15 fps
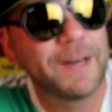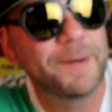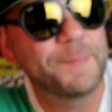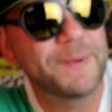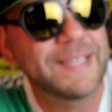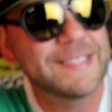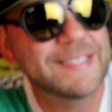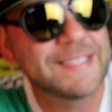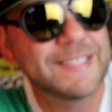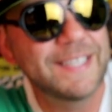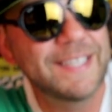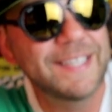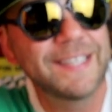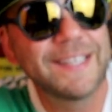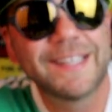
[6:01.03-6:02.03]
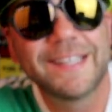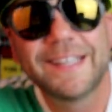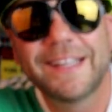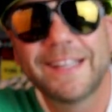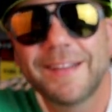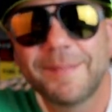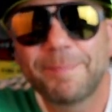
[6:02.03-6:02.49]
Pumpkin Seed.
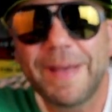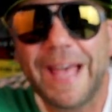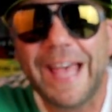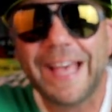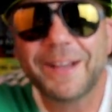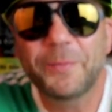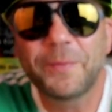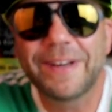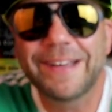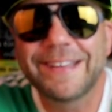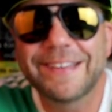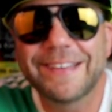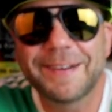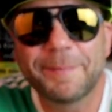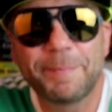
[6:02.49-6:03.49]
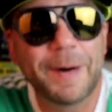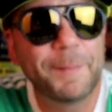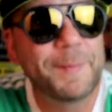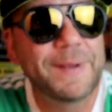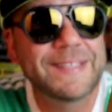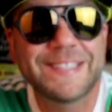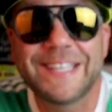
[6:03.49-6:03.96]
Back when
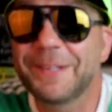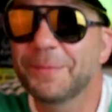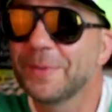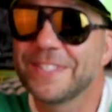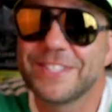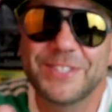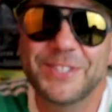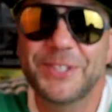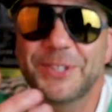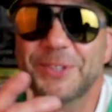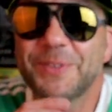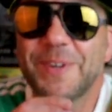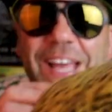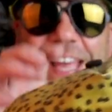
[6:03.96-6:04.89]
Pumpkin Seed was new